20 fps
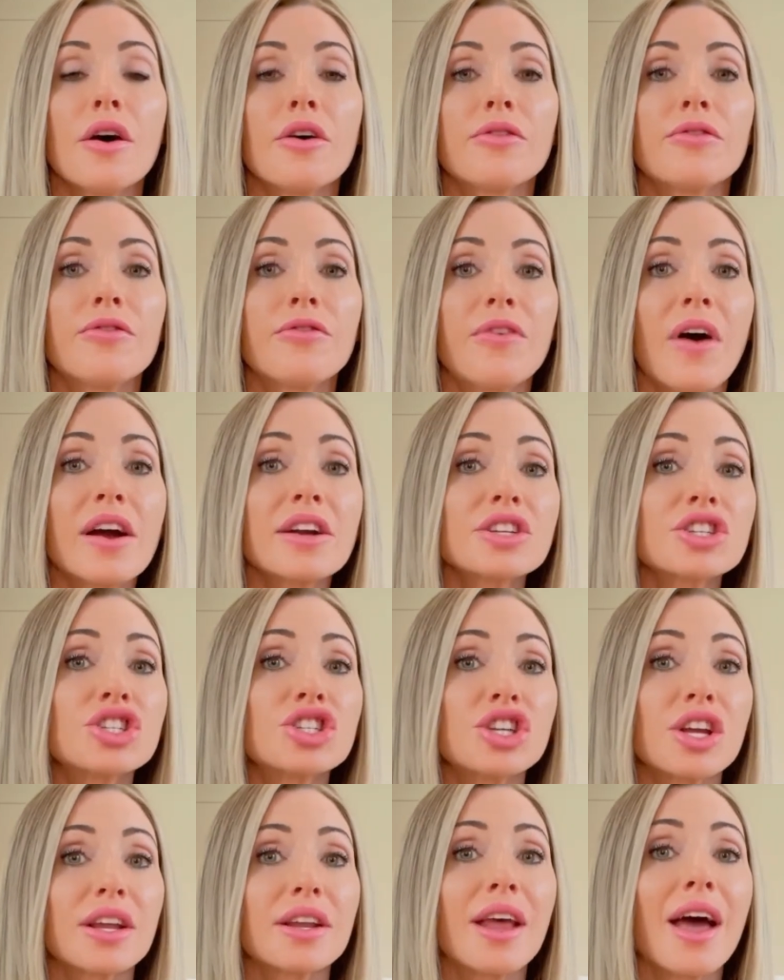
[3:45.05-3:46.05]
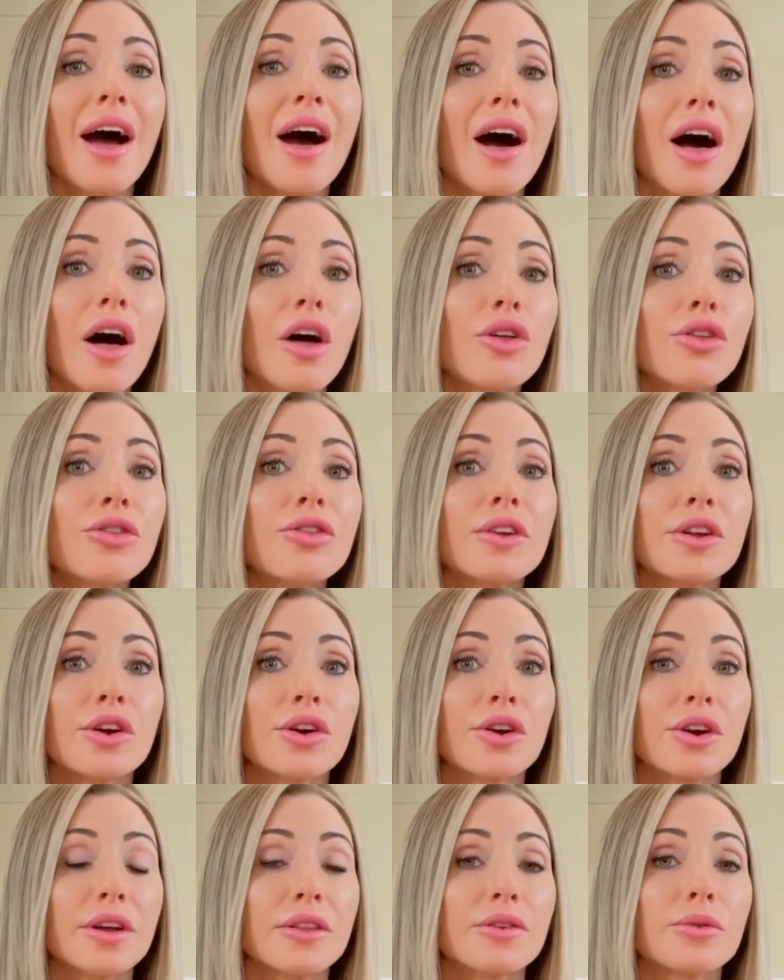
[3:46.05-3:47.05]
function
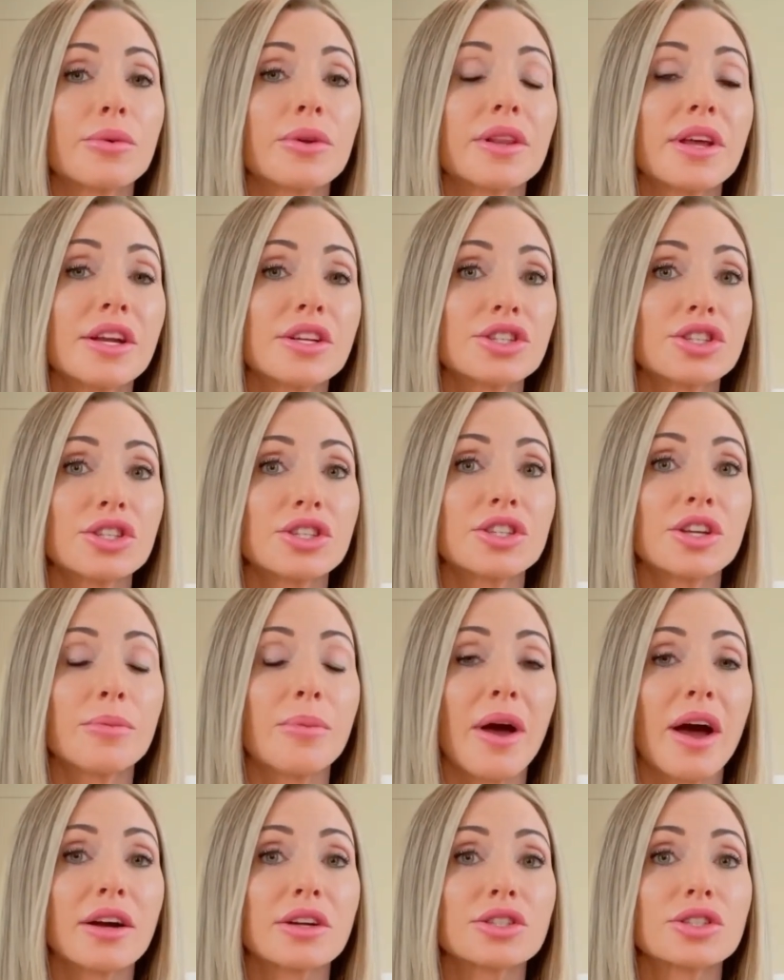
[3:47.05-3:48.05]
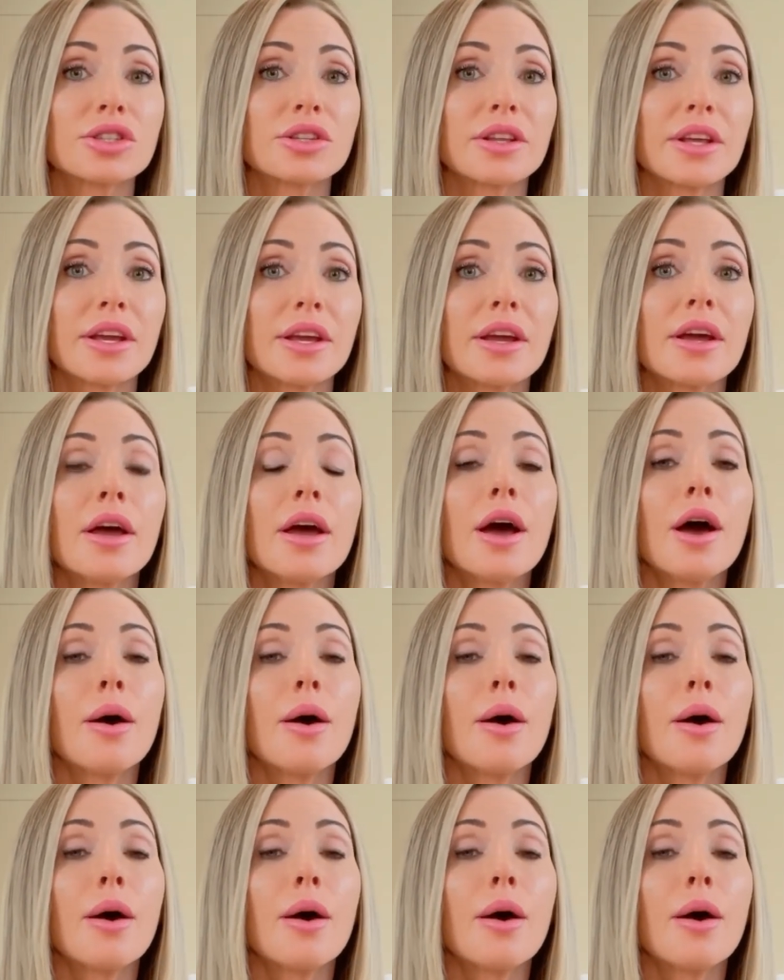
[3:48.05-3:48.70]
healthier in the relationship, actually,